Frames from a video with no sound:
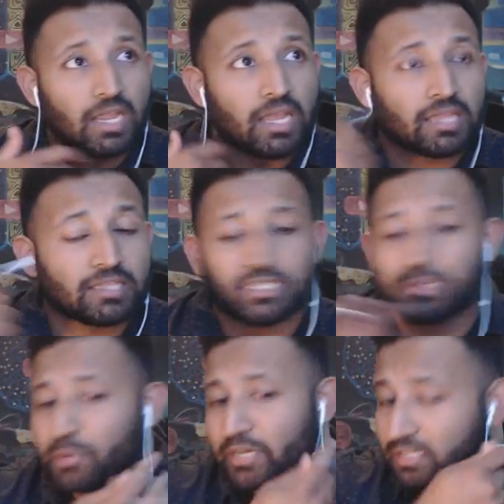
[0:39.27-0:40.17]
this is a
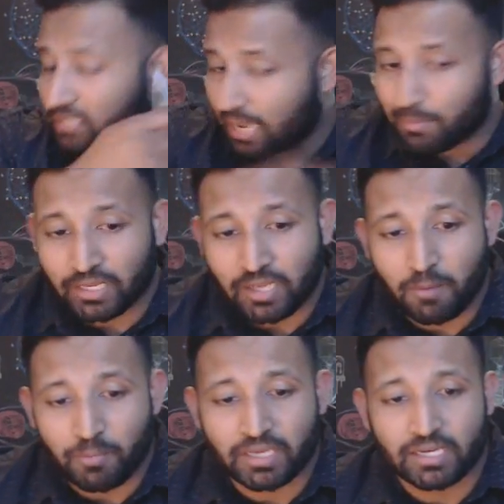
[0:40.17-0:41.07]
pretty good topic
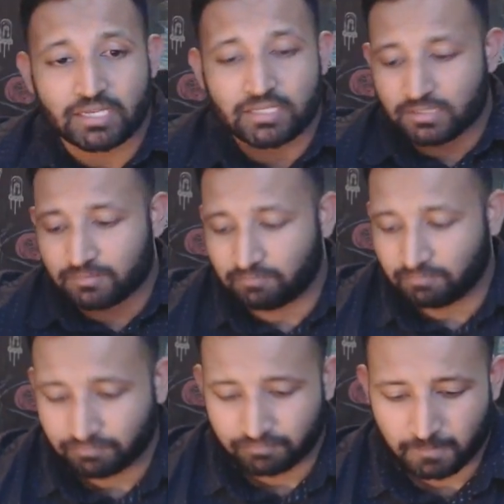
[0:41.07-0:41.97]
because
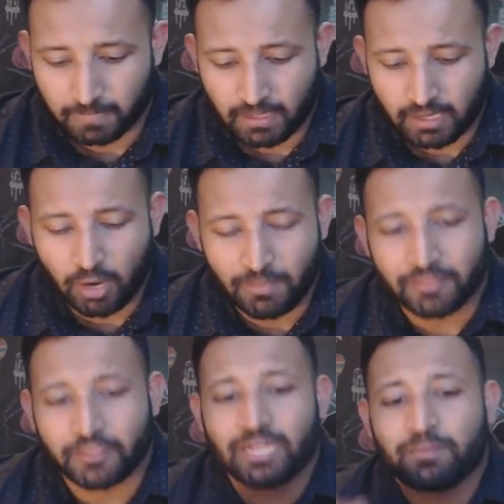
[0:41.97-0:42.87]
I've been
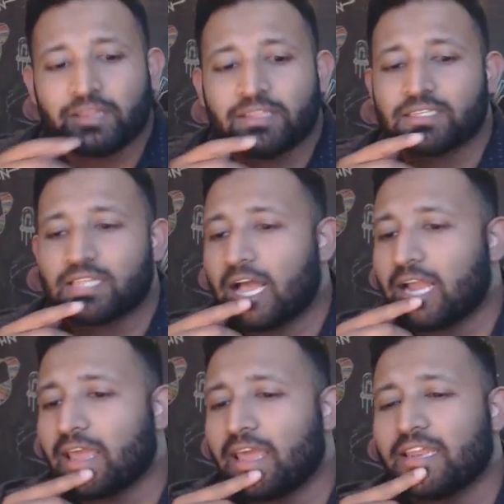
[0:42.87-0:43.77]
thinking about this a
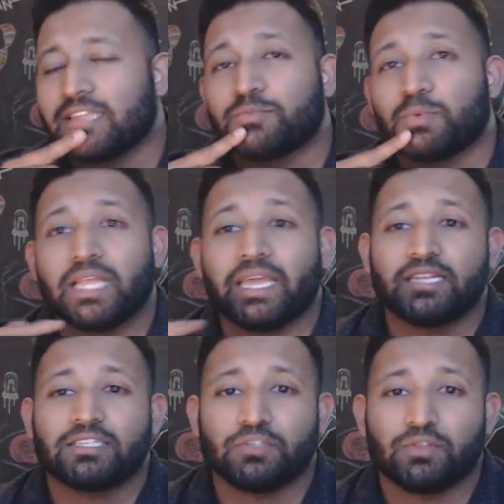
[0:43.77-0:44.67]
lot, and it's
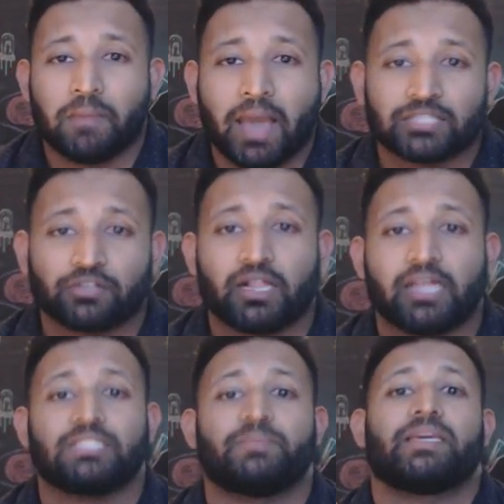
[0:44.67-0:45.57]
related to the master
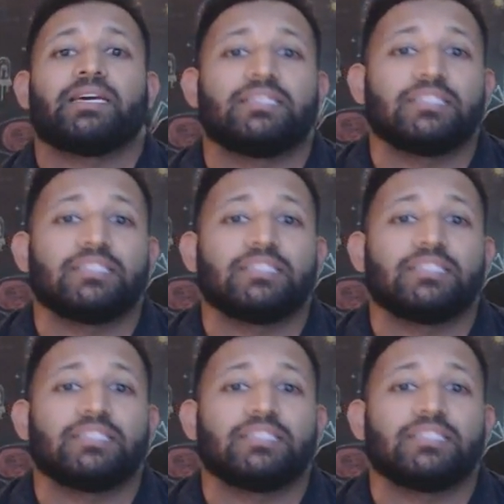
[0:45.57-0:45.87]
cleanse because